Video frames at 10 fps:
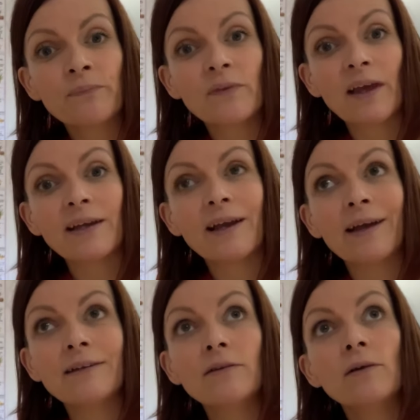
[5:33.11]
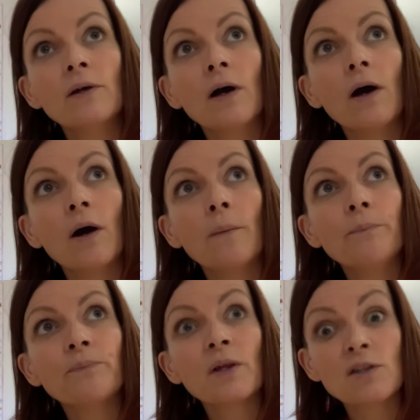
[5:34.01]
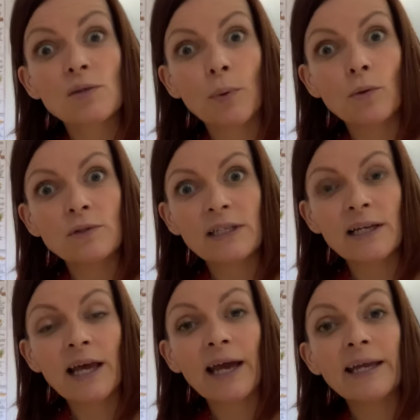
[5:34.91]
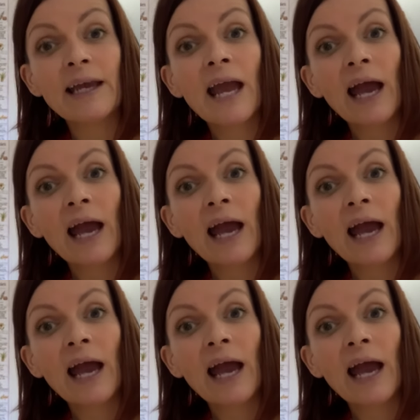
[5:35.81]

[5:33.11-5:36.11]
that can support DNA,